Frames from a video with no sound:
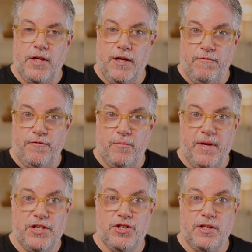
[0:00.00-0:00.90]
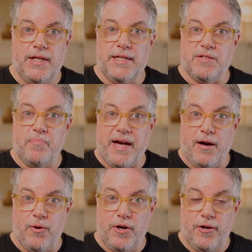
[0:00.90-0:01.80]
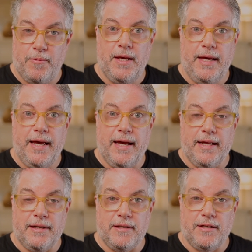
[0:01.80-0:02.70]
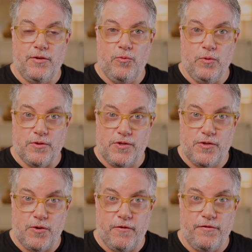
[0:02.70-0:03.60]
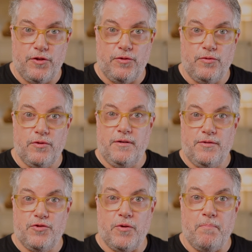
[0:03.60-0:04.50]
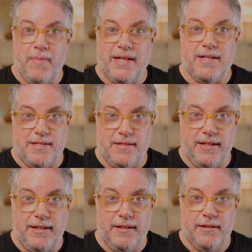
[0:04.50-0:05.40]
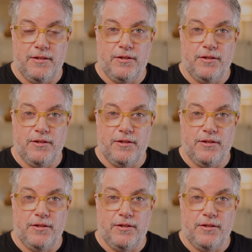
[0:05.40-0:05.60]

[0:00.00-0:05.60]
Information is power and will serve you tremendously